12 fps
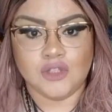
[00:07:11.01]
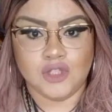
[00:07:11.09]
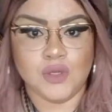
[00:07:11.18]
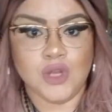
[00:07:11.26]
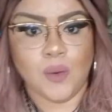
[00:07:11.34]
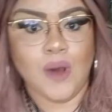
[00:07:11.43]

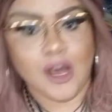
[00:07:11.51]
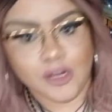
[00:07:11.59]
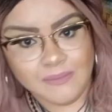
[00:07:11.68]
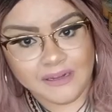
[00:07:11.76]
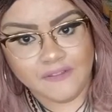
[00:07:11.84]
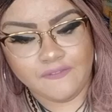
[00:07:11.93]
to know how to
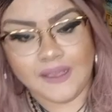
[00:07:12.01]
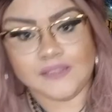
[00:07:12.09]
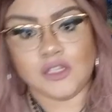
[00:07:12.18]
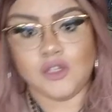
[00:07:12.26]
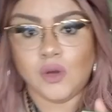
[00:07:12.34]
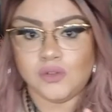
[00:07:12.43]

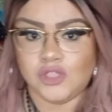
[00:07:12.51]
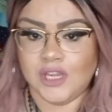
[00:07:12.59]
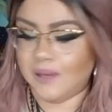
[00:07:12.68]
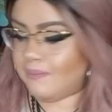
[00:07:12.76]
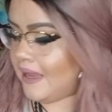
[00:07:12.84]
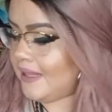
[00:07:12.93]
manifest, go
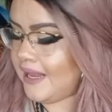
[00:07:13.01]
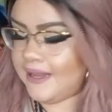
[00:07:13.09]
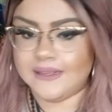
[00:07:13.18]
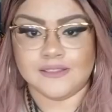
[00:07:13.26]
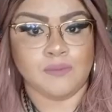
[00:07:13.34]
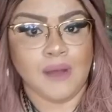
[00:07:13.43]
check my
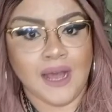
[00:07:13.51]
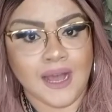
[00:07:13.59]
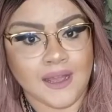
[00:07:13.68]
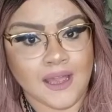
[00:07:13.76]
latest uh,